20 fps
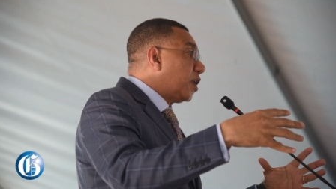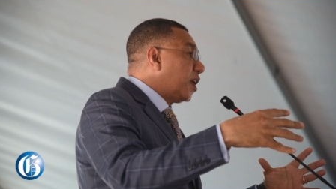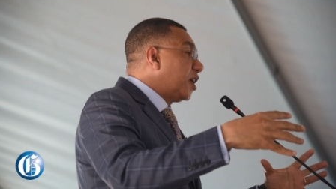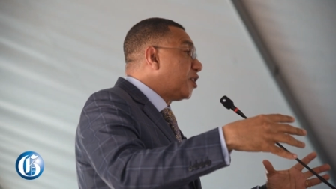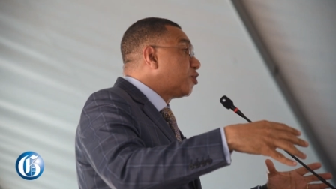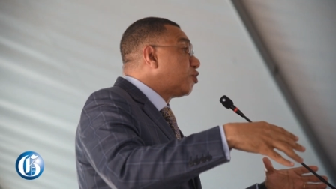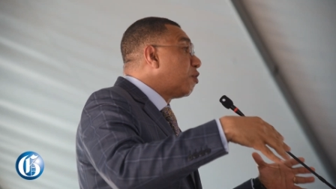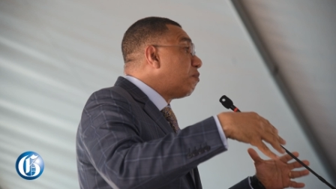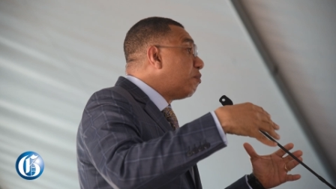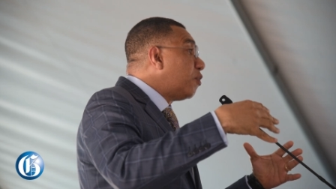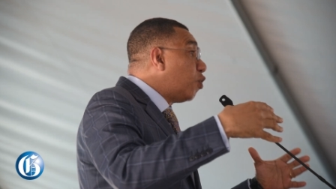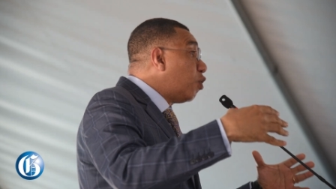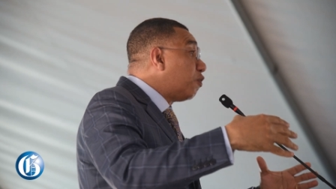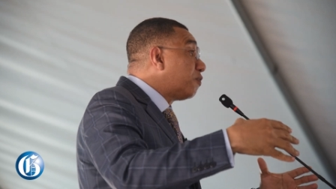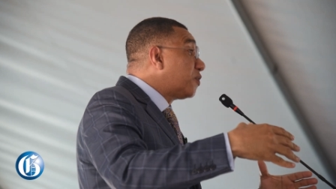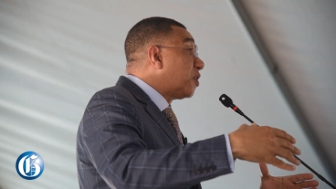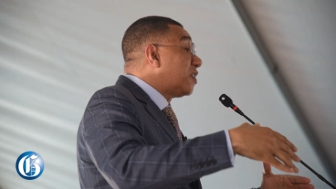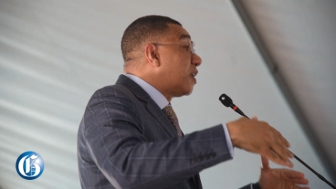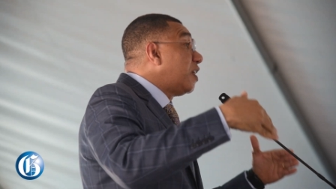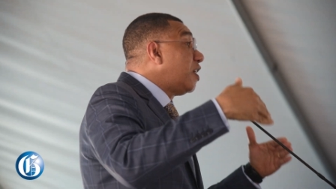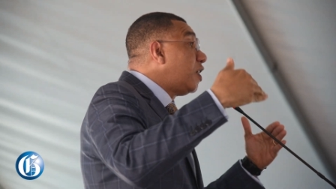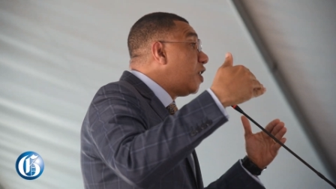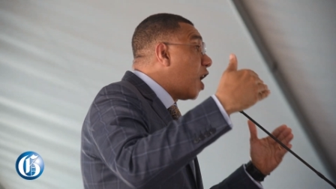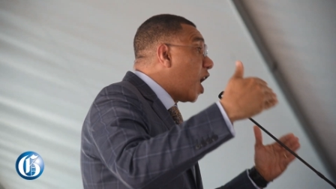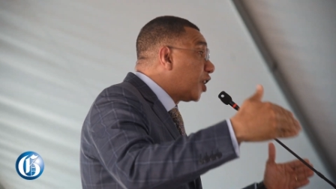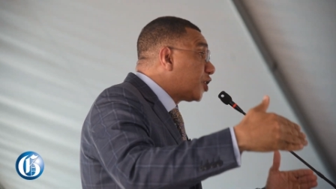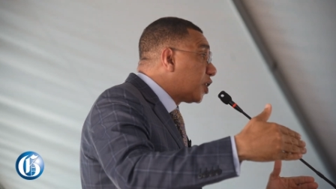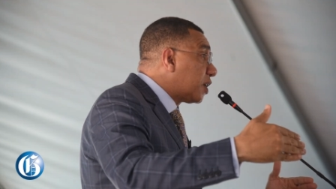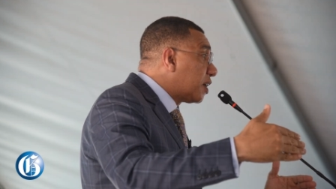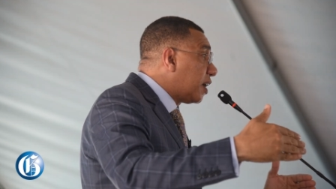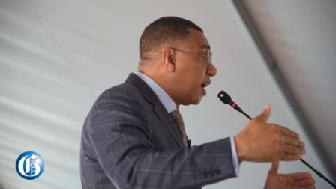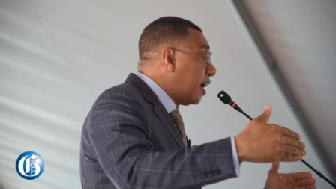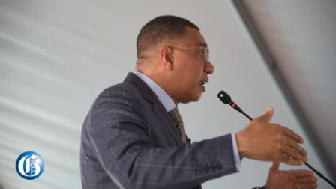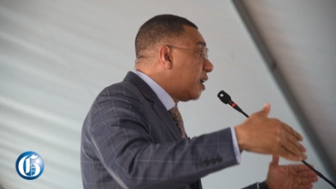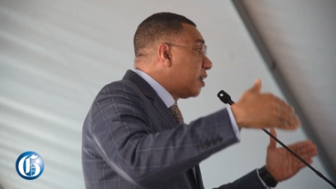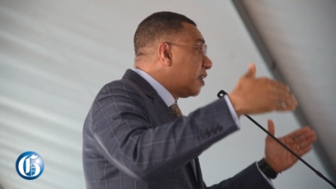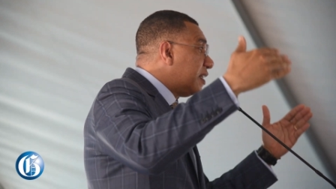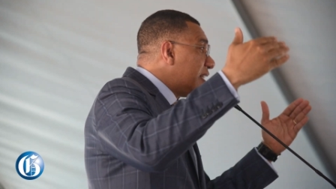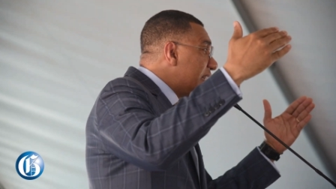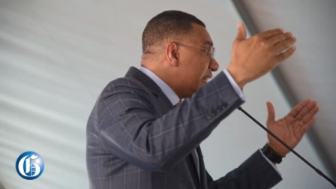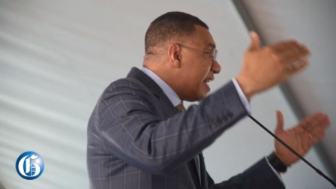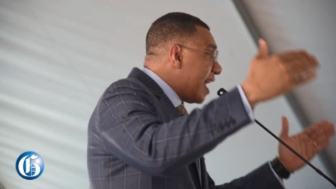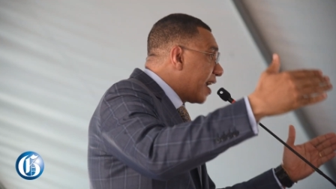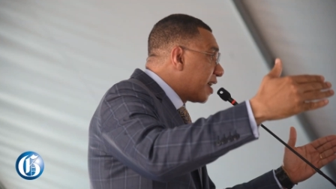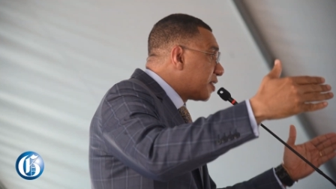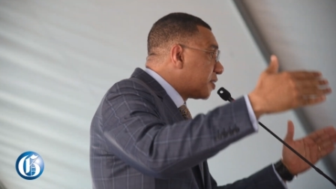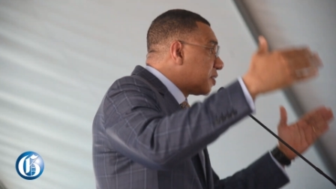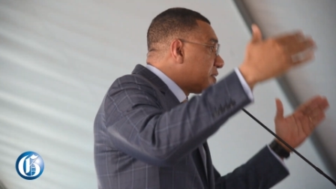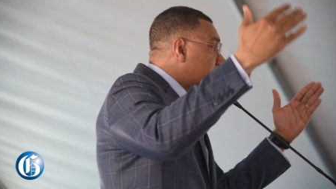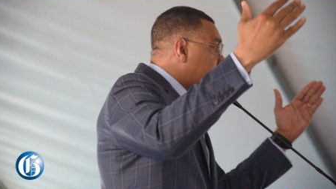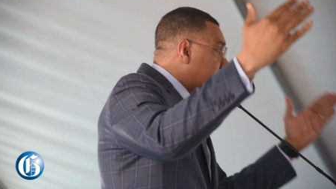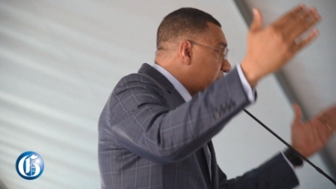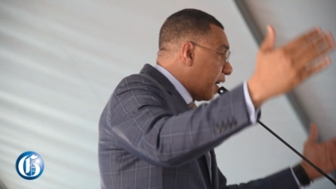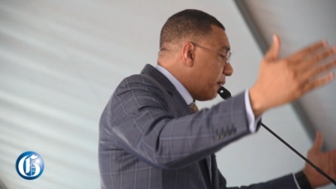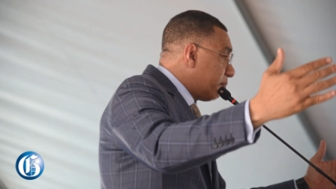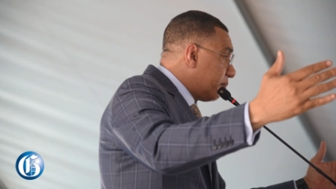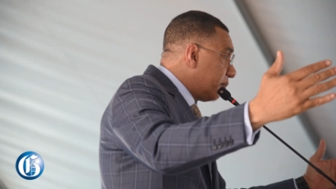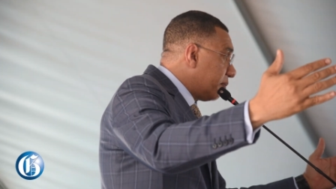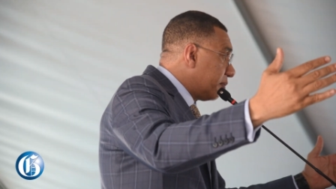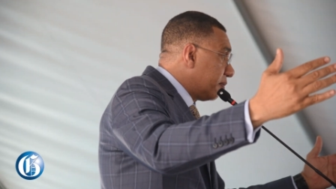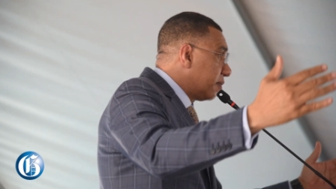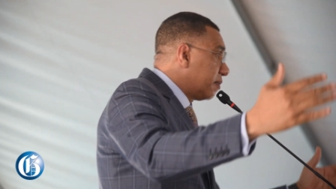is to move to the logical next step.